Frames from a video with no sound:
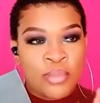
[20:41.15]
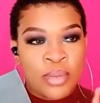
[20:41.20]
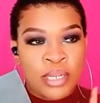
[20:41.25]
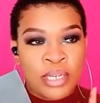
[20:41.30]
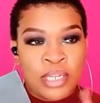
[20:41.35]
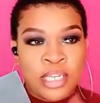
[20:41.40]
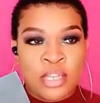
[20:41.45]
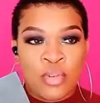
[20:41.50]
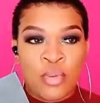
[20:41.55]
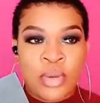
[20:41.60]
but
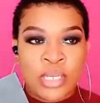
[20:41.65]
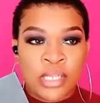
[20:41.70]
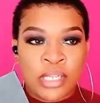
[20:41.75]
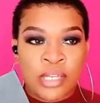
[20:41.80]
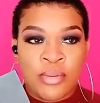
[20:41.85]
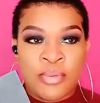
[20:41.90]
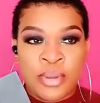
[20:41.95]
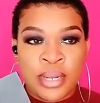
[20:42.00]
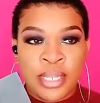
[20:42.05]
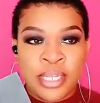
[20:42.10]
it
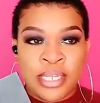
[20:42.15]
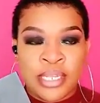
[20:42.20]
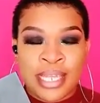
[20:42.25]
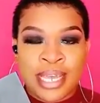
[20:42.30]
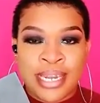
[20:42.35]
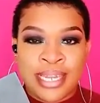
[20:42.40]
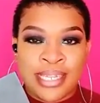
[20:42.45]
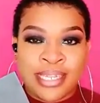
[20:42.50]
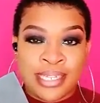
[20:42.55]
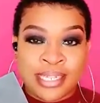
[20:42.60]
wasn't really
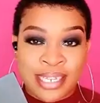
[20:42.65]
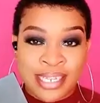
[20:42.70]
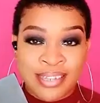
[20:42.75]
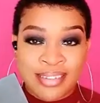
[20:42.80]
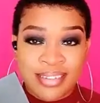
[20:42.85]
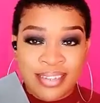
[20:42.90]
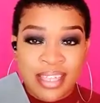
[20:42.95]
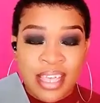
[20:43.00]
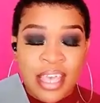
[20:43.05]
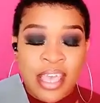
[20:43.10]
that
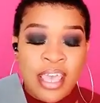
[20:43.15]
intense.